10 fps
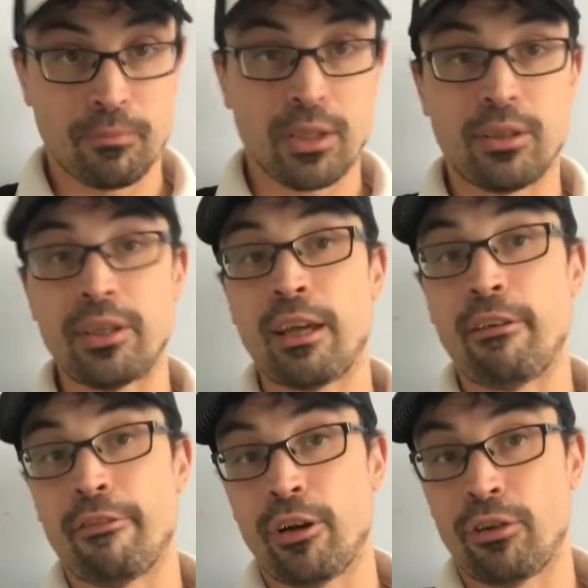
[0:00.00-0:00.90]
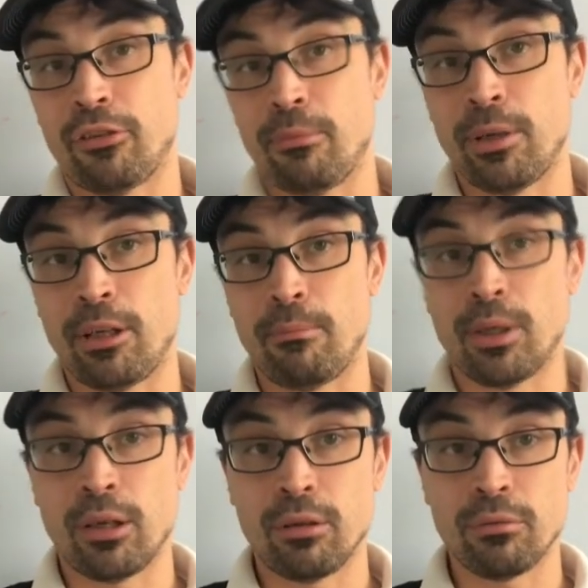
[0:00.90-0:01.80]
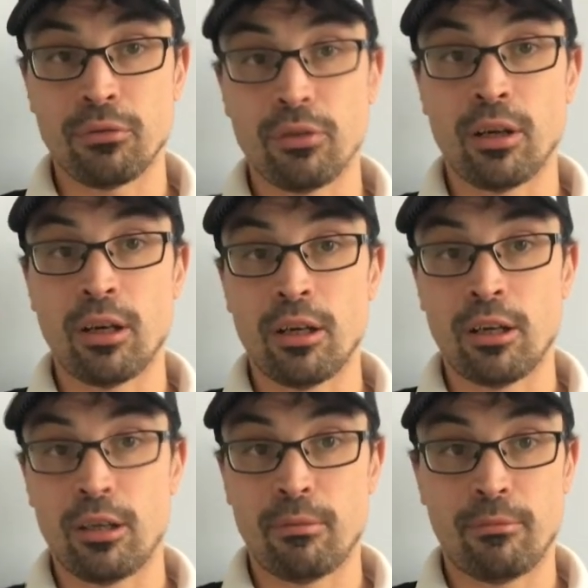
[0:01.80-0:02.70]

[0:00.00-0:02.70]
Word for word: the 8.30 minute miles um,